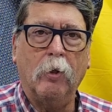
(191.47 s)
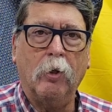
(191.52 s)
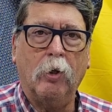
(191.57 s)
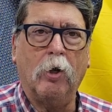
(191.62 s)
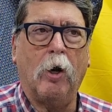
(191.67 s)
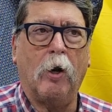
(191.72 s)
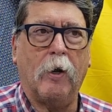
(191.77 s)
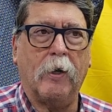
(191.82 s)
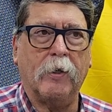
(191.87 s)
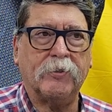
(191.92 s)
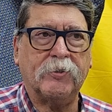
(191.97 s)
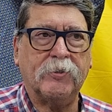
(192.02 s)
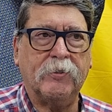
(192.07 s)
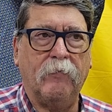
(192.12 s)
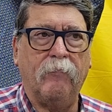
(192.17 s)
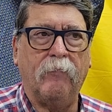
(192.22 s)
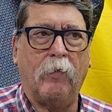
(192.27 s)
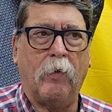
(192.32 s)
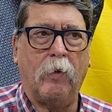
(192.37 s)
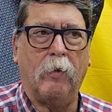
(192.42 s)
cost
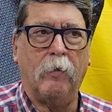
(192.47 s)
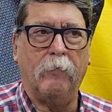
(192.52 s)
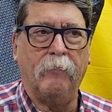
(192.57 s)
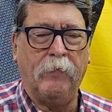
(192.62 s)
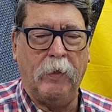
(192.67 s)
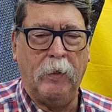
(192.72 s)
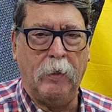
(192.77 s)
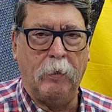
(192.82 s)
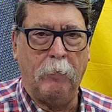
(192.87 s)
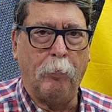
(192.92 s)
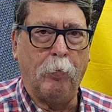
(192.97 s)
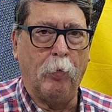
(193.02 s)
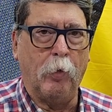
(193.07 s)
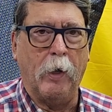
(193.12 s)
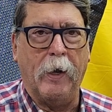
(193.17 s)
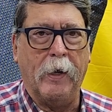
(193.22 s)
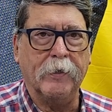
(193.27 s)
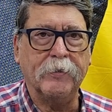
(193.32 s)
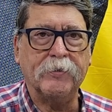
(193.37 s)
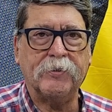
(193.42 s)
involved in a
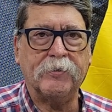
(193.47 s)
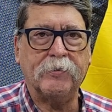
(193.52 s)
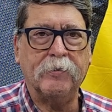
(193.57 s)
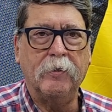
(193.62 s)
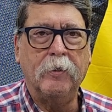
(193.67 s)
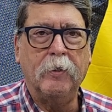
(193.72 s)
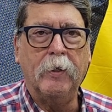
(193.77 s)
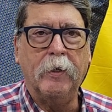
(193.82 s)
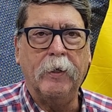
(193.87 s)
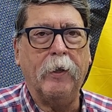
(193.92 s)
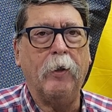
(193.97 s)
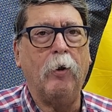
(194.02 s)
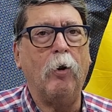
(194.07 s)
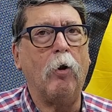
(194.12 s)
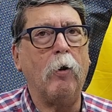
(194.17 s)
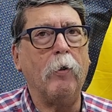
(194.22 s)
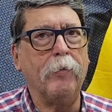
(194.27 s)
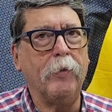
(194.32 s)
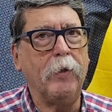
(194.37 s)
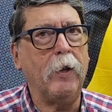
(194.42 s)
press and
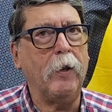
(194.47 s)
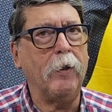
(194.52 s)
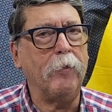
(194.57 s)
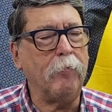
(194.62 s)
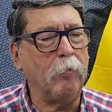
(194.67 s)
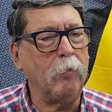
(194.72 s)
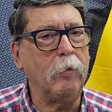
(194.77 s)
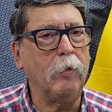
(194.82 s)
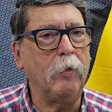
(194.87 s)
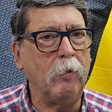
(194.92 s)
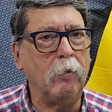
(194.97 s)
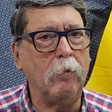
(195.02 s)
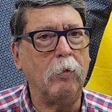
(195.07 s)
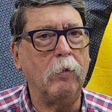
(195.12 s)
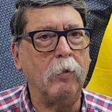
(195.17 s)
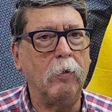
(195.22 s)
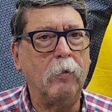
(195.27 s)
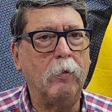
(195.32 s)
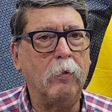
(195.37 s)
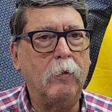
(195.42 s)
all the other
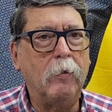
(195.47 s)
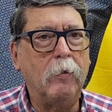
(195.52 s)
little